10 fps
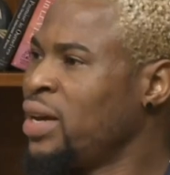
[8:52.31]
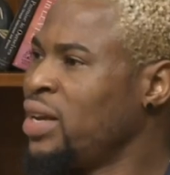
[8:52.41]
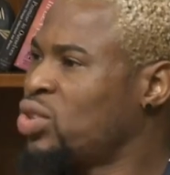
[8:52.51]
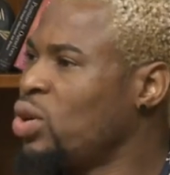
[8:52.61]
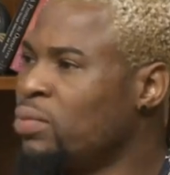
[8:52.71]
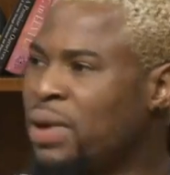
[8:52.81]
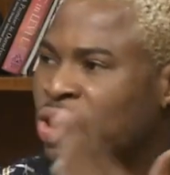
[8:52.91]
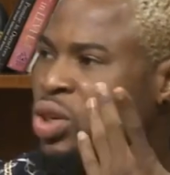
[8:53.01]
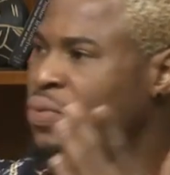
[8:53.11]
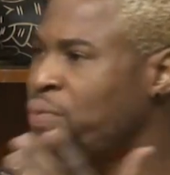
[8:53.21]
It's not all
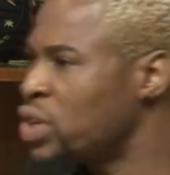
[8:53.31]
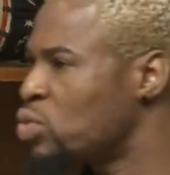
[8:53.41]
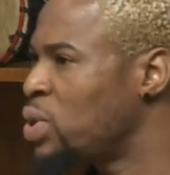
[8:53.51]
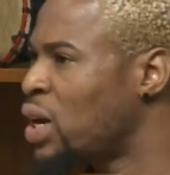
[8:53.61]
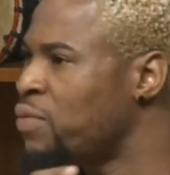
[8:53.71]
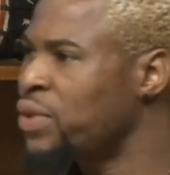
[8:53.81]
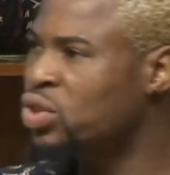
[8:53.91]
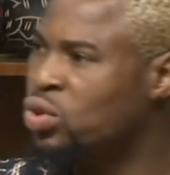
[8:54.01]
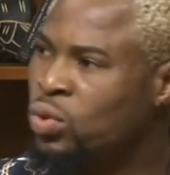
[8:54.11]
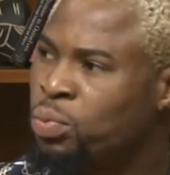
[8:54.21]
about just face me, I
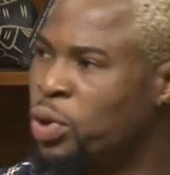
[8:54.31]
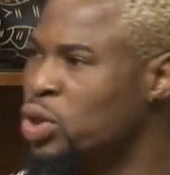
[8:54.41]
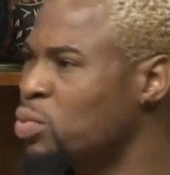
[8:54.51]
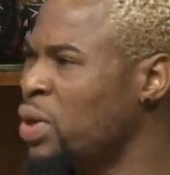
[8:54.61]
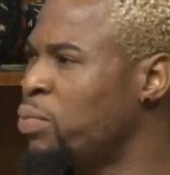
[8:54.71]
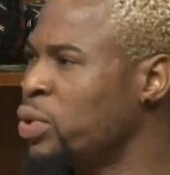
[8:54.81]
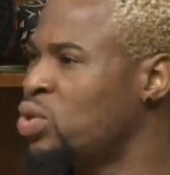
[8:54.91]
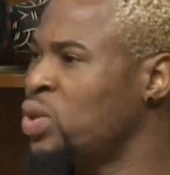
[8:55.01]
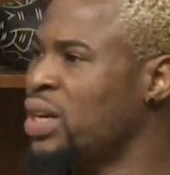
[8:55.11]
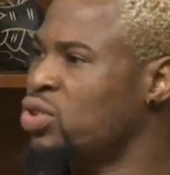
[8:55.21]
face you, punch me, I
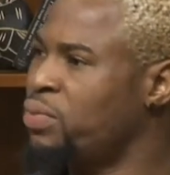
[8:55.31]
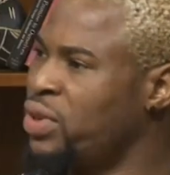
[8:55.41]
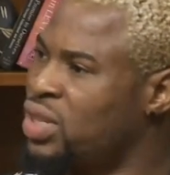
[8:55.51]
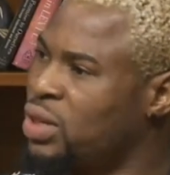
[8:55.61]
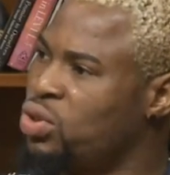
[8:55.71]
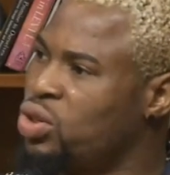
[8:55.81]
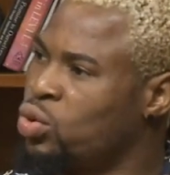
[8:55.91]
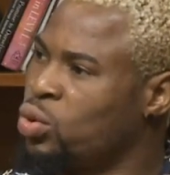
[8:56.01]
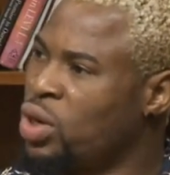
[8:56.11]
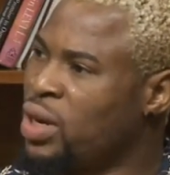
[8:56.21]
punch you. There are some things that you need
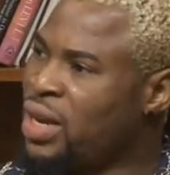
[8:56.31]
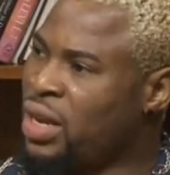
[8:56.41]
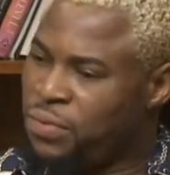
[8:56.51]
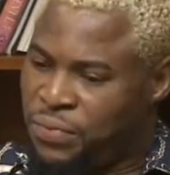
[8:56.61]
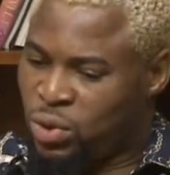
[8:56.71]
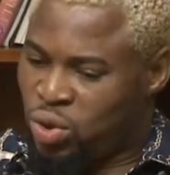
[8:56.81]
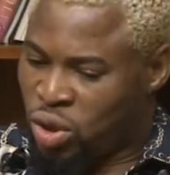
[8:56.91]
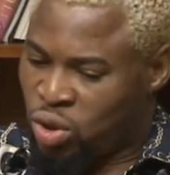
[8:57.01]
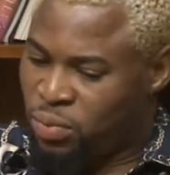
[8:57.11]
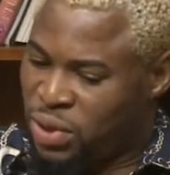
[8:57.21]
to infuse,
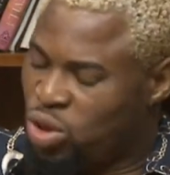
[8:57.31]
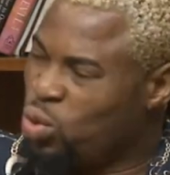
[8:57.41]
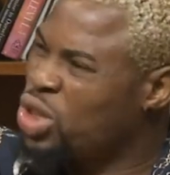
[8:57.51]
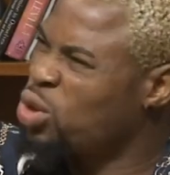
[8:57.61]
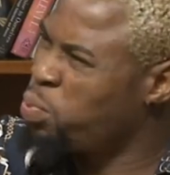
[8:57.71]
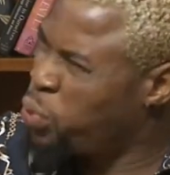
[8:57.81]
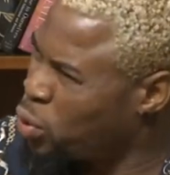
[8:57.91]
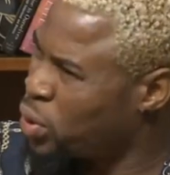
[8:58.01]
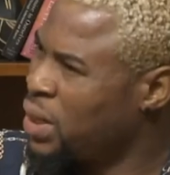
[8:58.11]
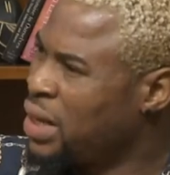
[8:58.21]
some things you need to
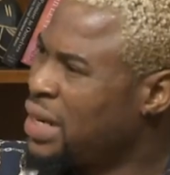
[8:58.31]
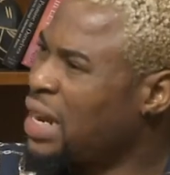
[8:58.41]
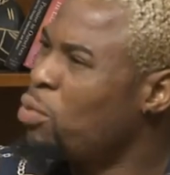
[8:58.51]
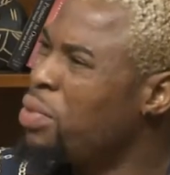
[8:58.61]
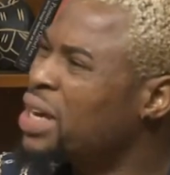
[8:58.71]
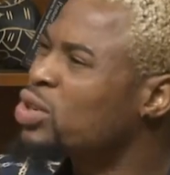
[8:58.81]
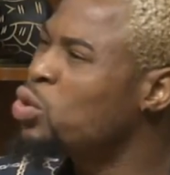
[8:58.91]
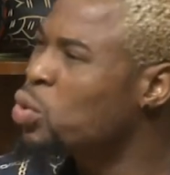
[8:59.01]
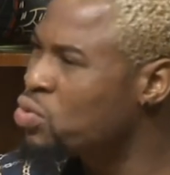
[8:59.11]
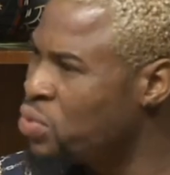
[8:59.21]
pull that will make it
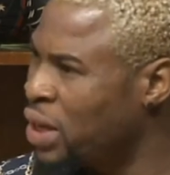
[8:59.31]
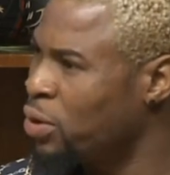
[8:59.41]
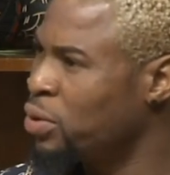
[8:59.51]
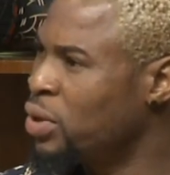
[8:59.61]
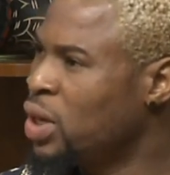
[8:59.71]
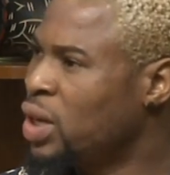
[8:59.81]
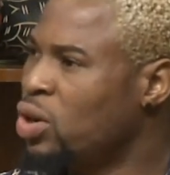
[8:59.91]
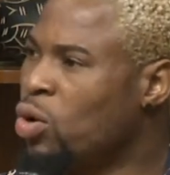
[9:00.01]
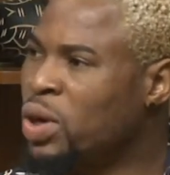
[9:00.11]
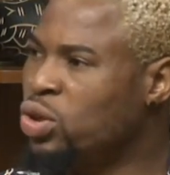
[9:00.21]
look real. Mm -hmm. You
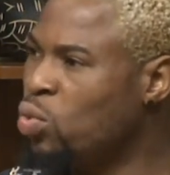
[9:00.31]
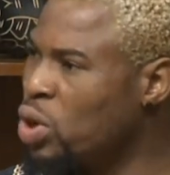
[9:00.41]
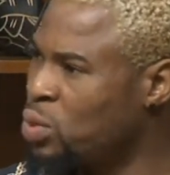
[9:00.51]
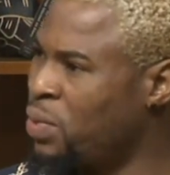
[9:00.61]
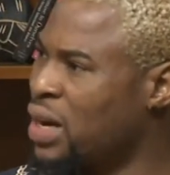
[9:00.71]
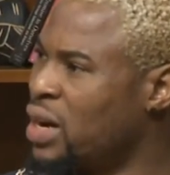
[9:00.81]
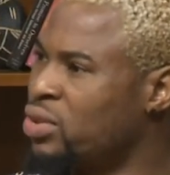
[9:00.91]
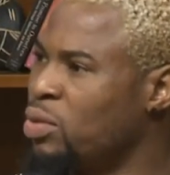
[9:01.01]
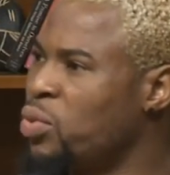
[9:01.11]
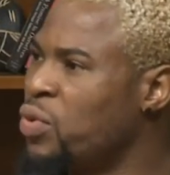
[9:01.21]
know, when you watch Blackout,
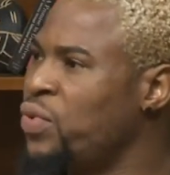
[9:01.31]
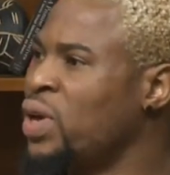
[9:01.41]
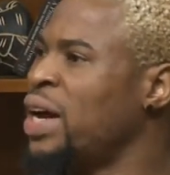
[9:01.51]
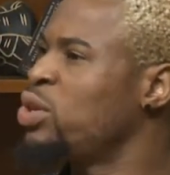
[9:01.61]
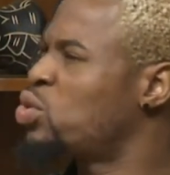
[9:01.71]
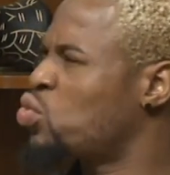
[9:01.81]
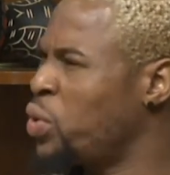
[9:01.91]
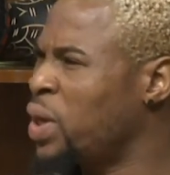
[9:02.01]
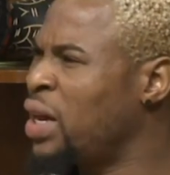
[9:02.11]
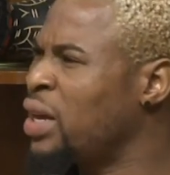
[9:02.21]
the movie, I use
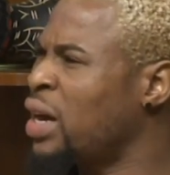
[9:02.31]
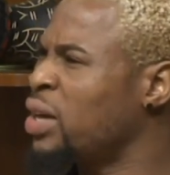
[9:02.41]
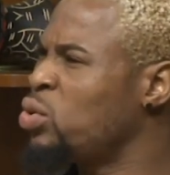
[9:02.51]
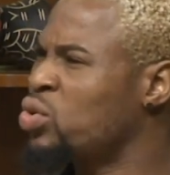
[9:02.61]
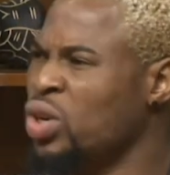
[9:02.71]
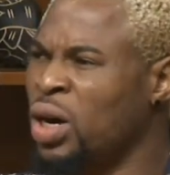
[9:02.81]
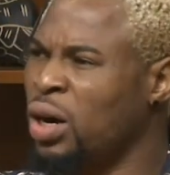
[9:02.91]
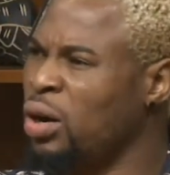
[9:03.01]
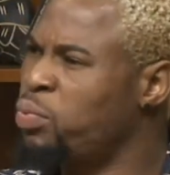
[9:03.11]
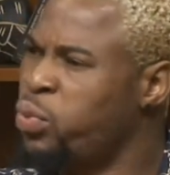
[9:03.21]
rigging, I use
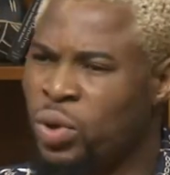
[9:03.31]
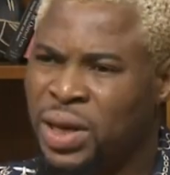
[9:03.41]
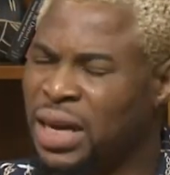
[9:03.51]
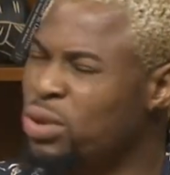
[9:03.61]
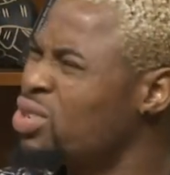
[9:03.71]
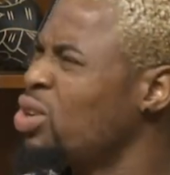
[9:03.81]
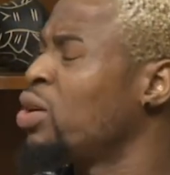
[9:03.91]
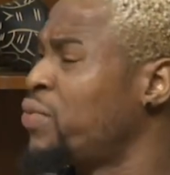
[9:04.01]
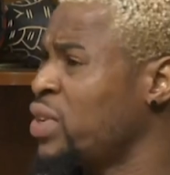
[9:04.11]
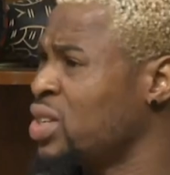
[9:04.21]
uh, pulling, I use a lot
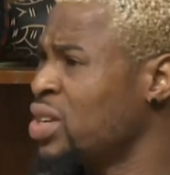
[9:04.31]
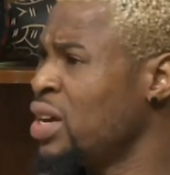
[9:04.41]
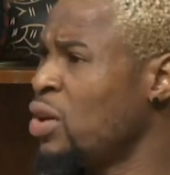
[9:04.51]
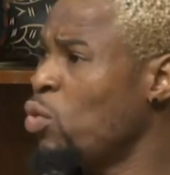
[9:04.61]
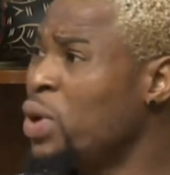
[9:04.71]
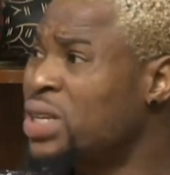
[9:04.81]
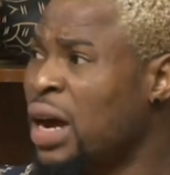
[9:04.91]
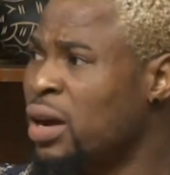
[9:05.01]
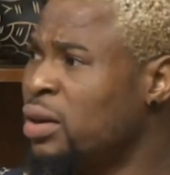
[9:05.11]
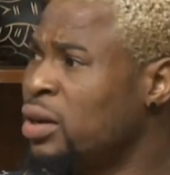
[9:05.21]
things. Where was which the
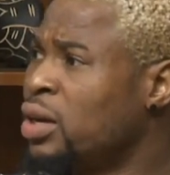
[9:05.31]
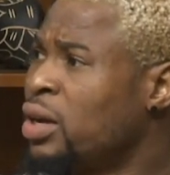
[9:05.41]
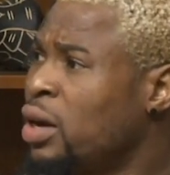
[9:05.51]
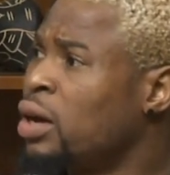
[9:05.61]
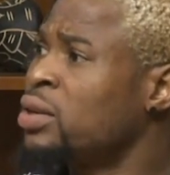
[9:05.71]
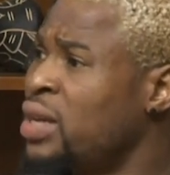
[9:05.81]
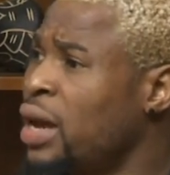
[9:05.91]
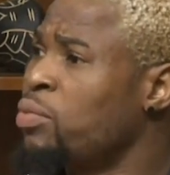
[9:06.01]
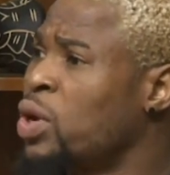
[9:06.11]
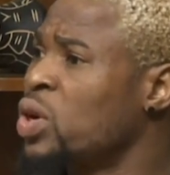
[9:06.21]
shot? Uh,
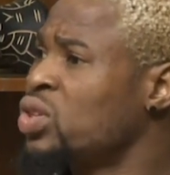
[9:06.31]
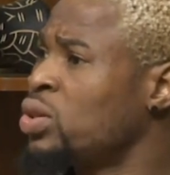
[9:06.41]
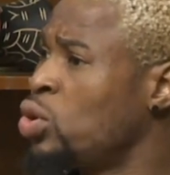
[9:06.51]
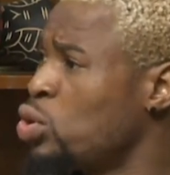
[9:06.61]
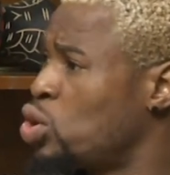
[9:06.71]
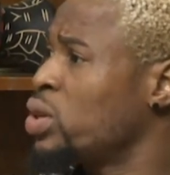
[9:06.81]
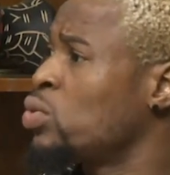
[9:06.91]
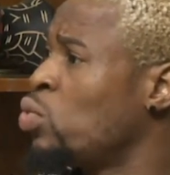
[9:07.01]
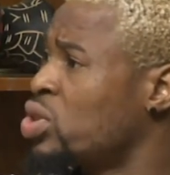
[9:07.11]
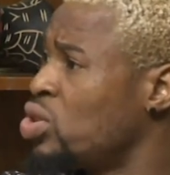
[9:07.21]
yeah, because those shot
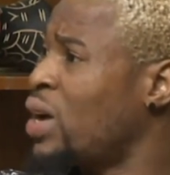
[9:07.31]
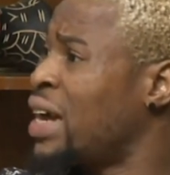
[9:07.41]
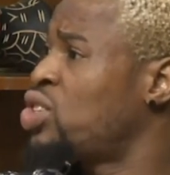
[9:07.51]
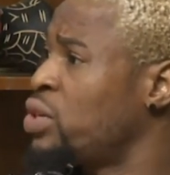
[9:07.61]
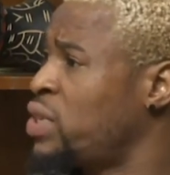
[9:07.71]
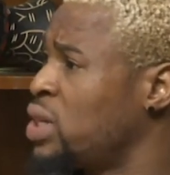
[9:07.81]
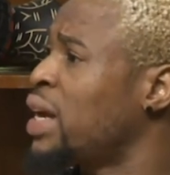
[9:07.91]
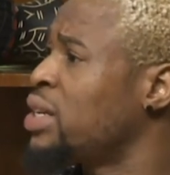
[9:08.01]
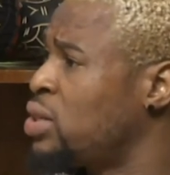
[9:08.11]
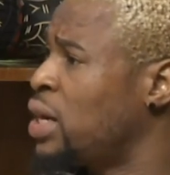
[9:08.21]
was not achieved in
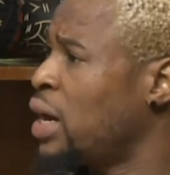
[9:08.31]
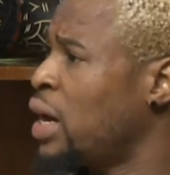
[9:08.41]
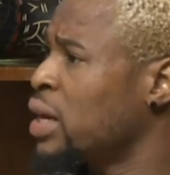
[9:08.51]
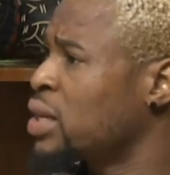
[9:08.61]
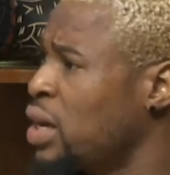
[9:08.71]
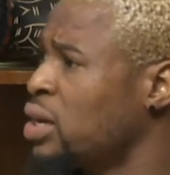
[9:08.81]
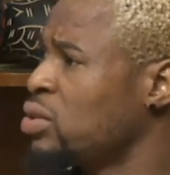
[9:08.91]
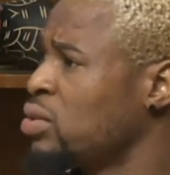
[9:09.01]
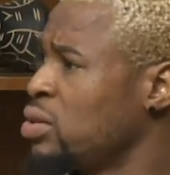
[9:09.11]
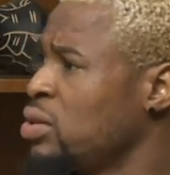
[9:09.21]
Nigeria. That's what, so
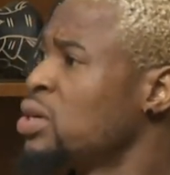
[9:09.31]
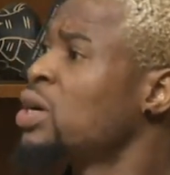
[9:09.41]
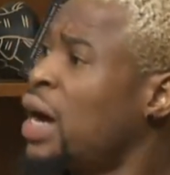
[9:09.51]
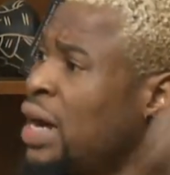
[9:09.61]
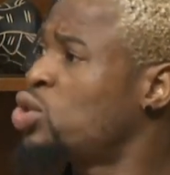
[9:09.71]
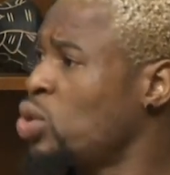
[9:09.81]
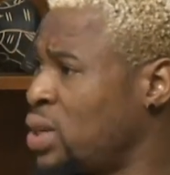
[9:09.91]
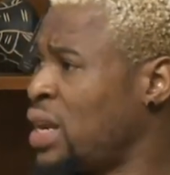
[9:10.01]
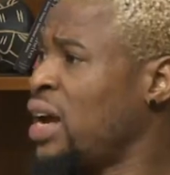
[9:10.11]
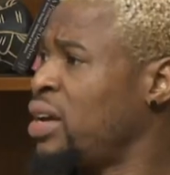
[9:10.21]
where was it? Where I
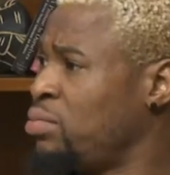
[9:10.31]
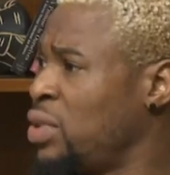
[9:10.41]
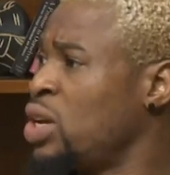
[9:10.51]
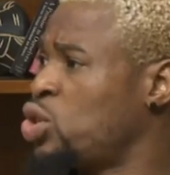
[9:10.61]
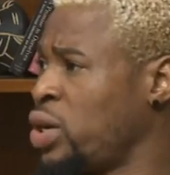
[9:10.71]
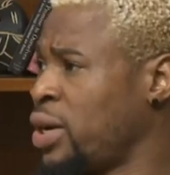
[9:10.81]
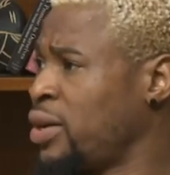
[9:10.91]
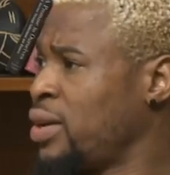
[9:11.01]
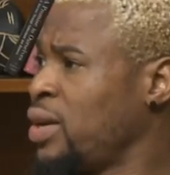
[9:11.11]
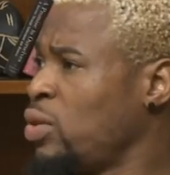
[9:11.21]
shot that in Asia.
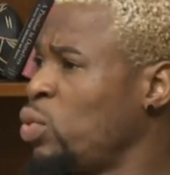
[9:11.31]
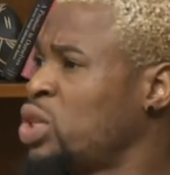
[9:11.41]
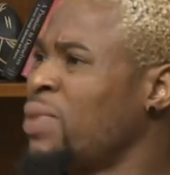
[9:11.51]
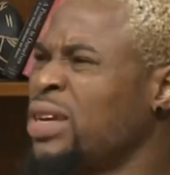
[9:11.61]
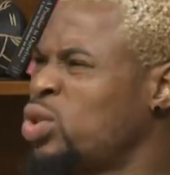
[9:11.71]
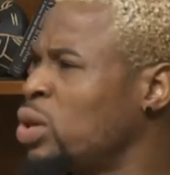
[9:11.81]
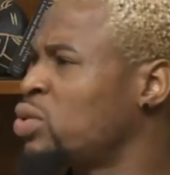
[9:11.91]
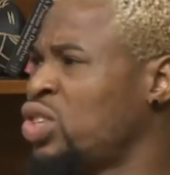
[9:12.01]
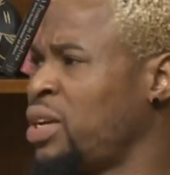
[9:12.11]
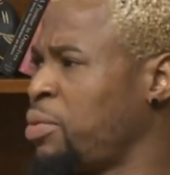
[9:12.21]
Okay. I with my
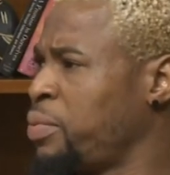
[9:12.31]
stunt team.